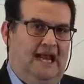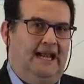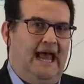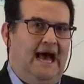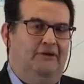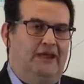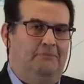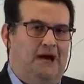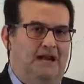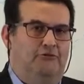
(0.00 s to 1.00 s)
and how they
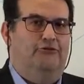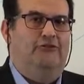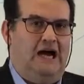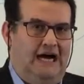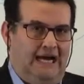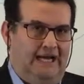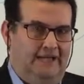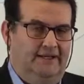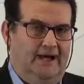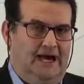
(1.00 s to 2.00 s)
might
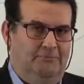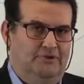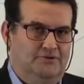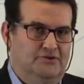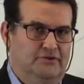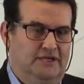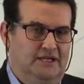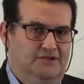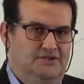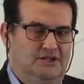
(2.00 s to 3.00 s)
find
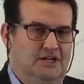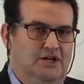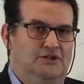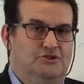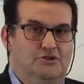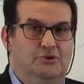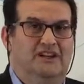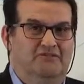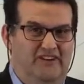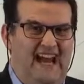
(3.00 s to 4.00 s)
opportunities to,
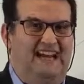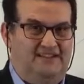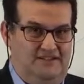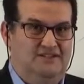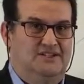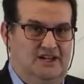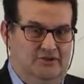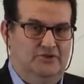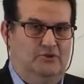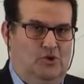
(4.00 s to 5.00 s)
in fact,
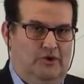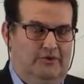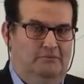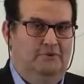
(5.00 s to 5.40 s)
sell short.